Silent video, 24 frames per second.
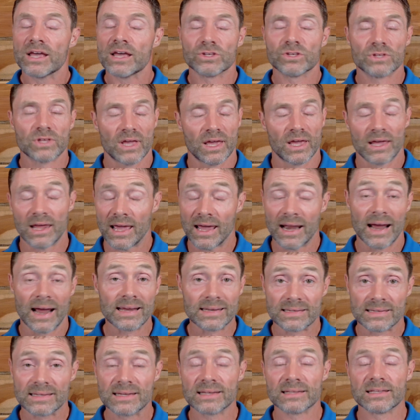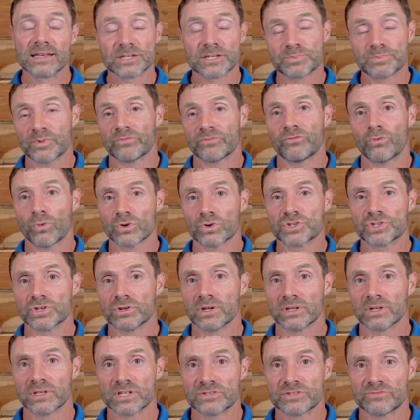and I did this before
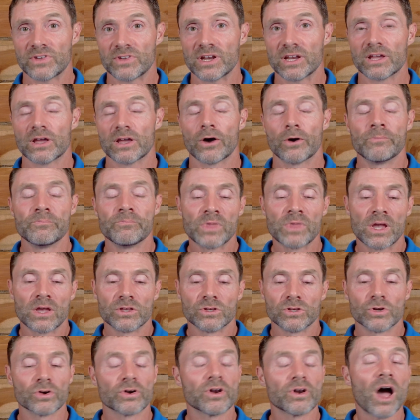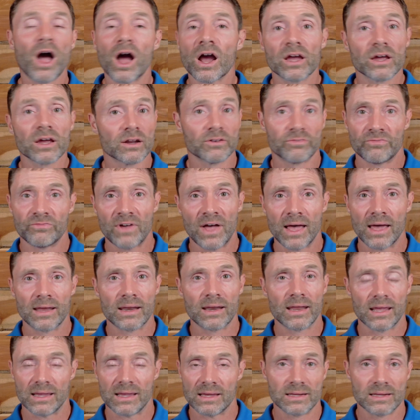shooting this video, you're not going to
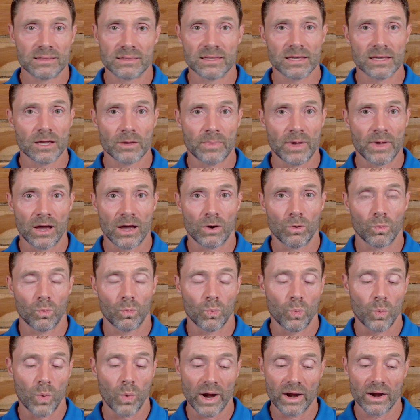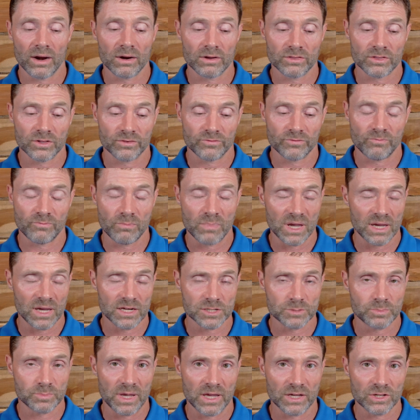find any anything about where the meat
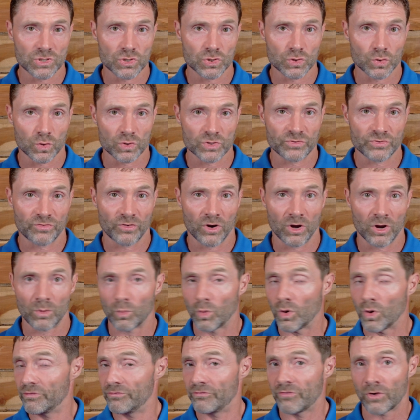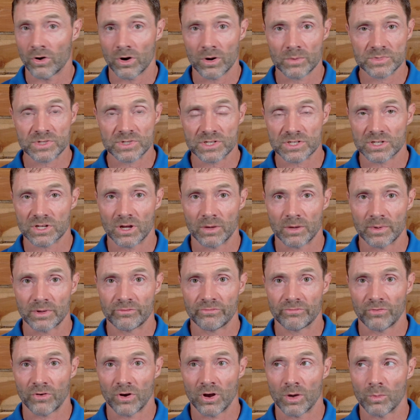is being sourced from, what farms it's coming
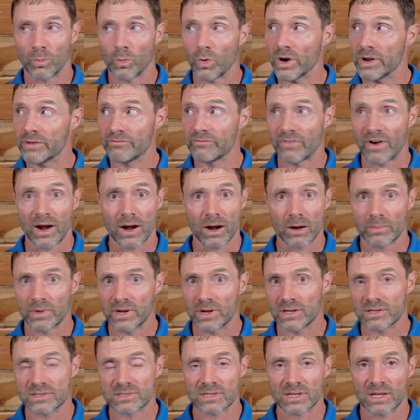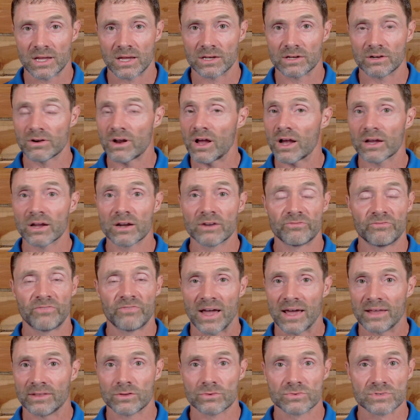from, what environment it's in. You're not going to
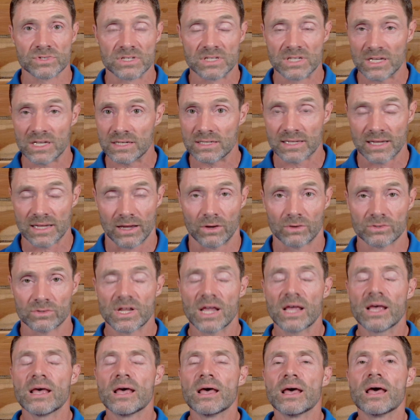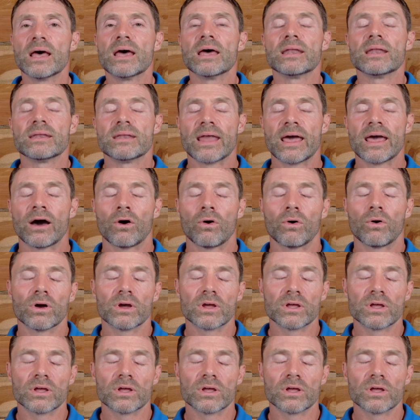find those details. Now,